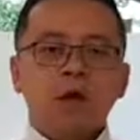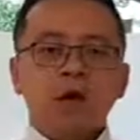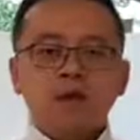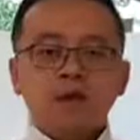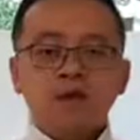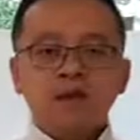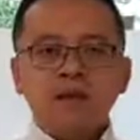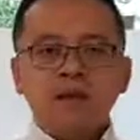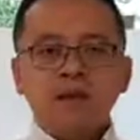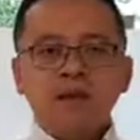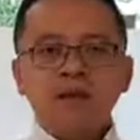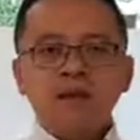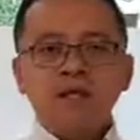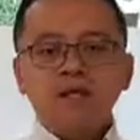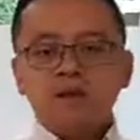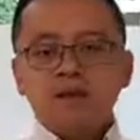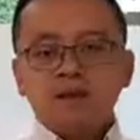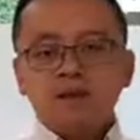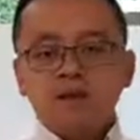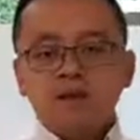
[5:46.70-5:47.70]

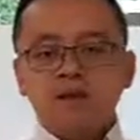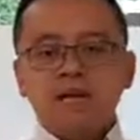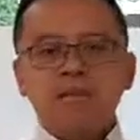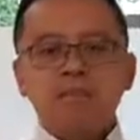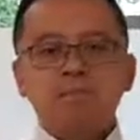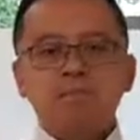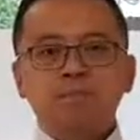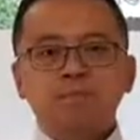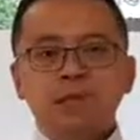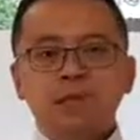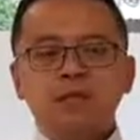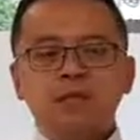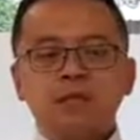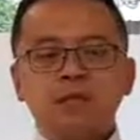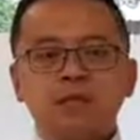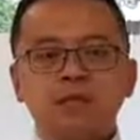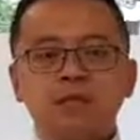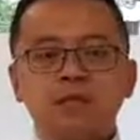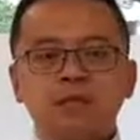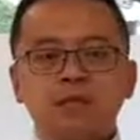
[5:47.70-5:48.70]
These three big
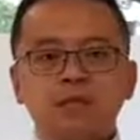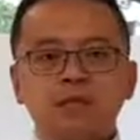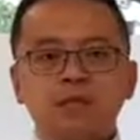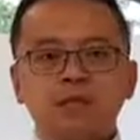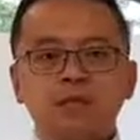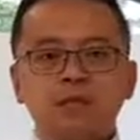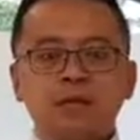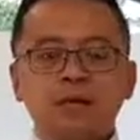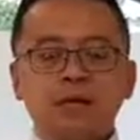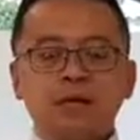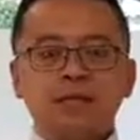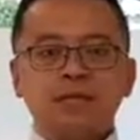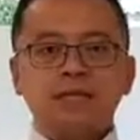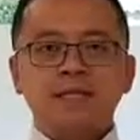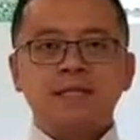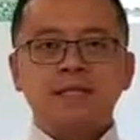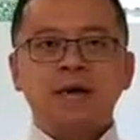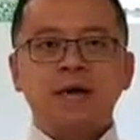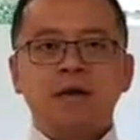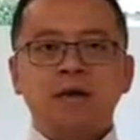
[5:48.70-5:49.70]
zeros in
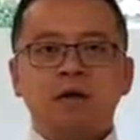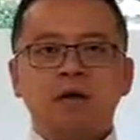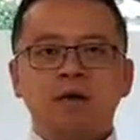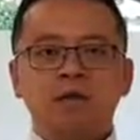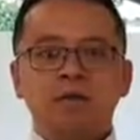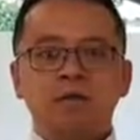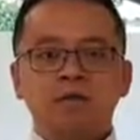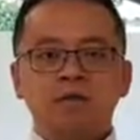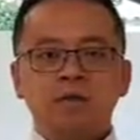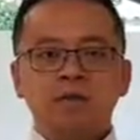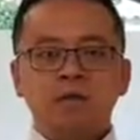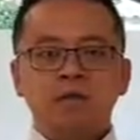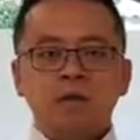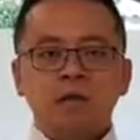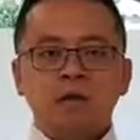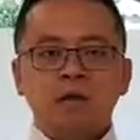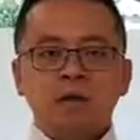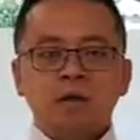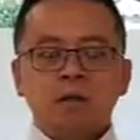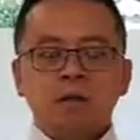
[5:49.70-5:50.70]
itself
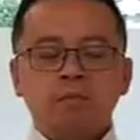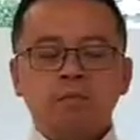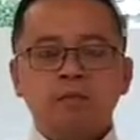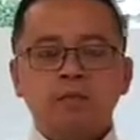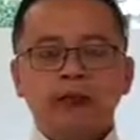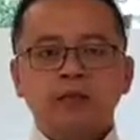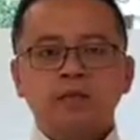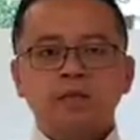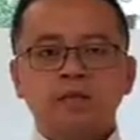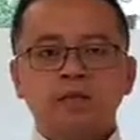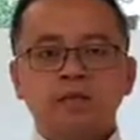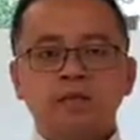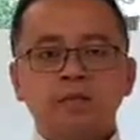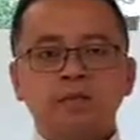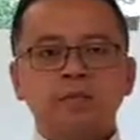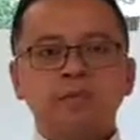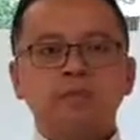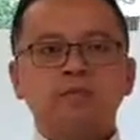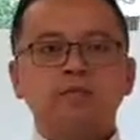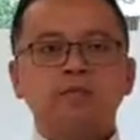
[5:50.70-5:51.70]
makes the
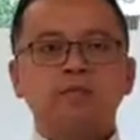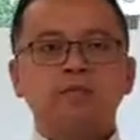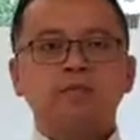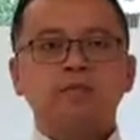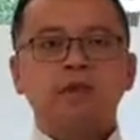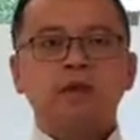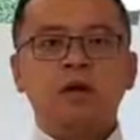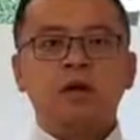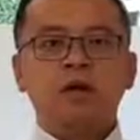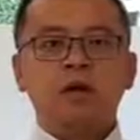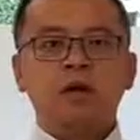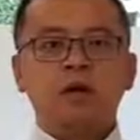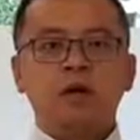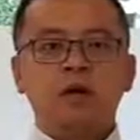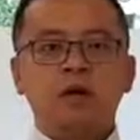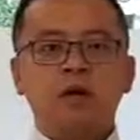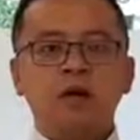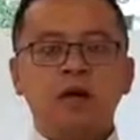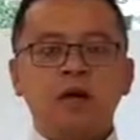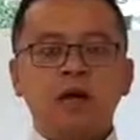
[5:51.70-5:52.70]
Spanish portfolio
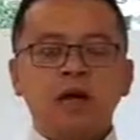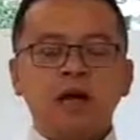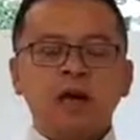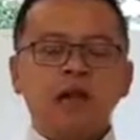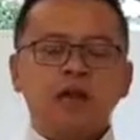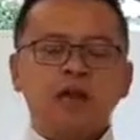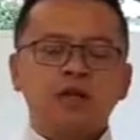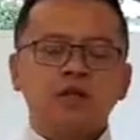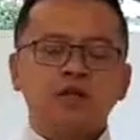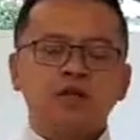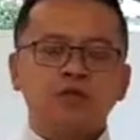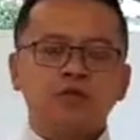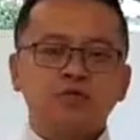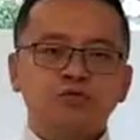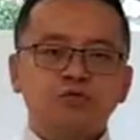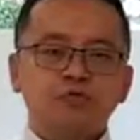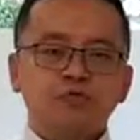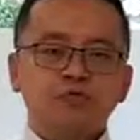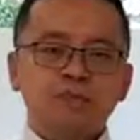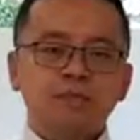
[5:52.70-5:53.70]
bond an
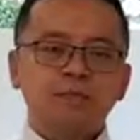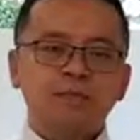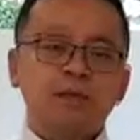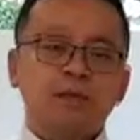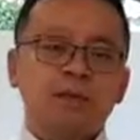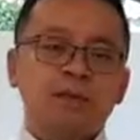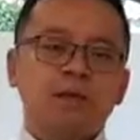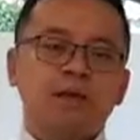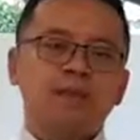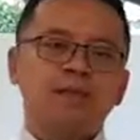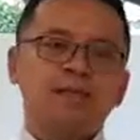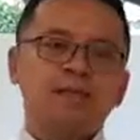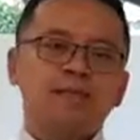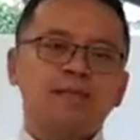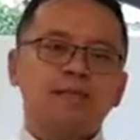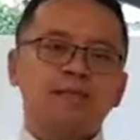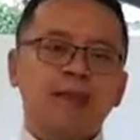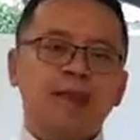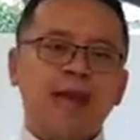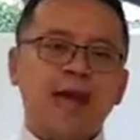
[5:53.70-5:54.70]
extremely
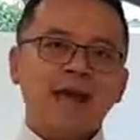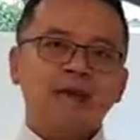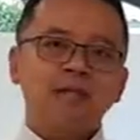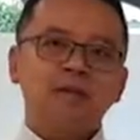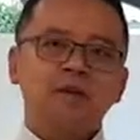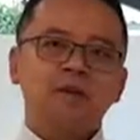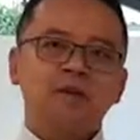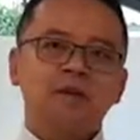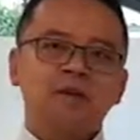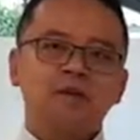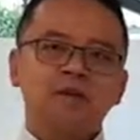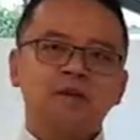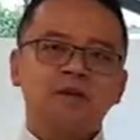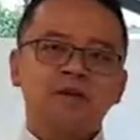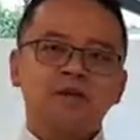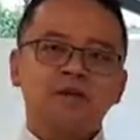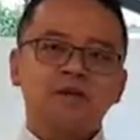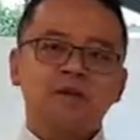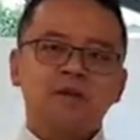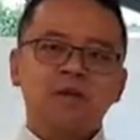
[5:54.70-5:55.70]
tax
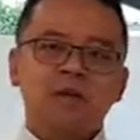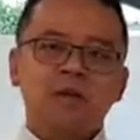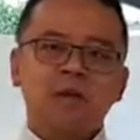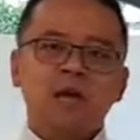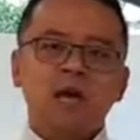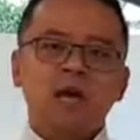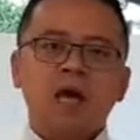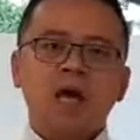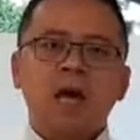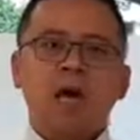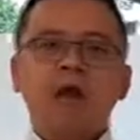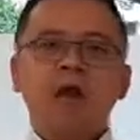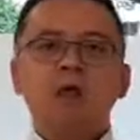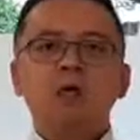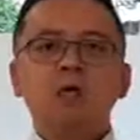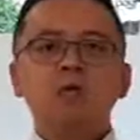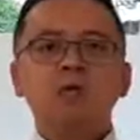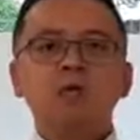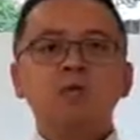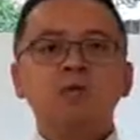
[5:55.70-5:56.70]
efficient and
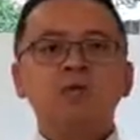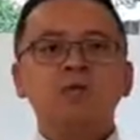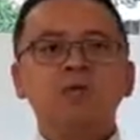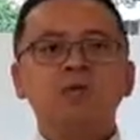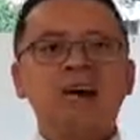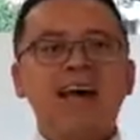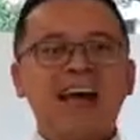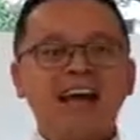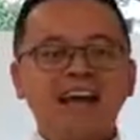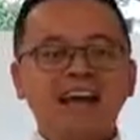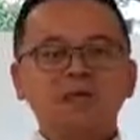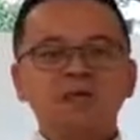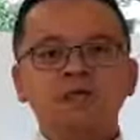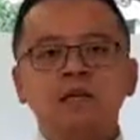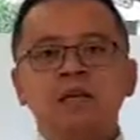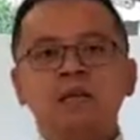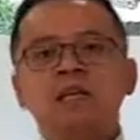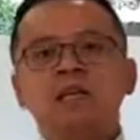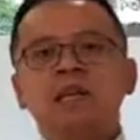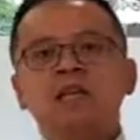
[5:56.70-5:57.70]
also tax
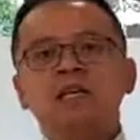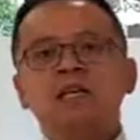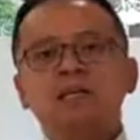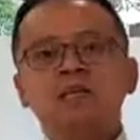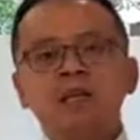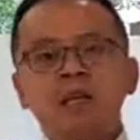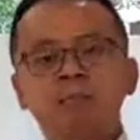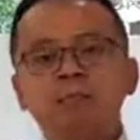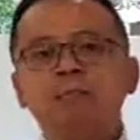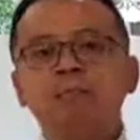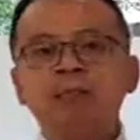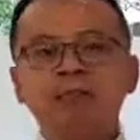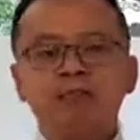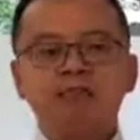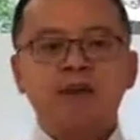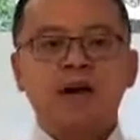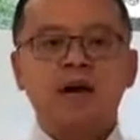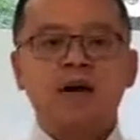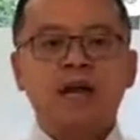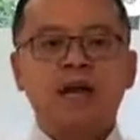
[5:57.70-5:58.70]

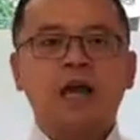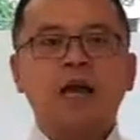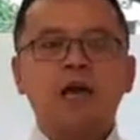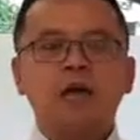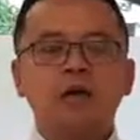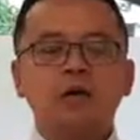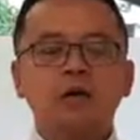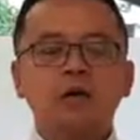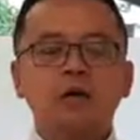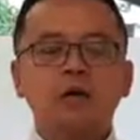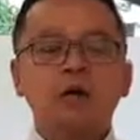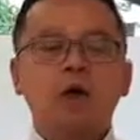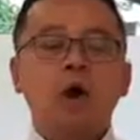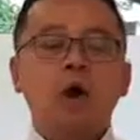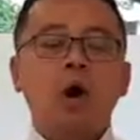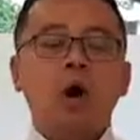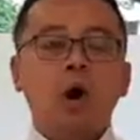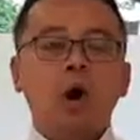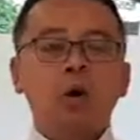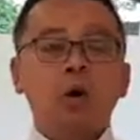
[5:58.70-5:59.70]
simplifying
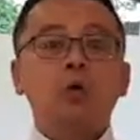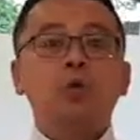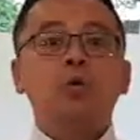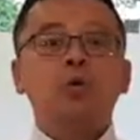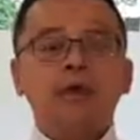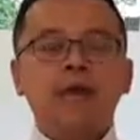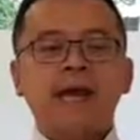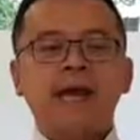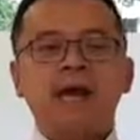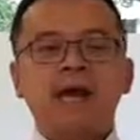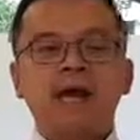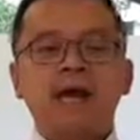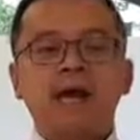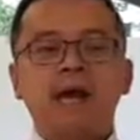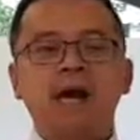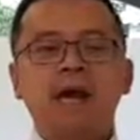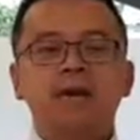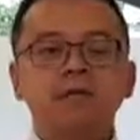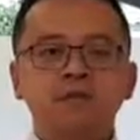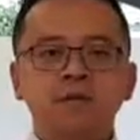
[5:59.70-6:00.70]
on your daily
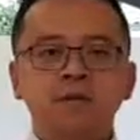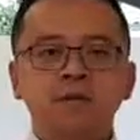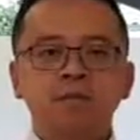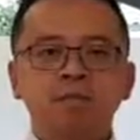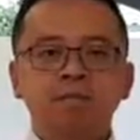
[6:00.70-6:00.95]
lives.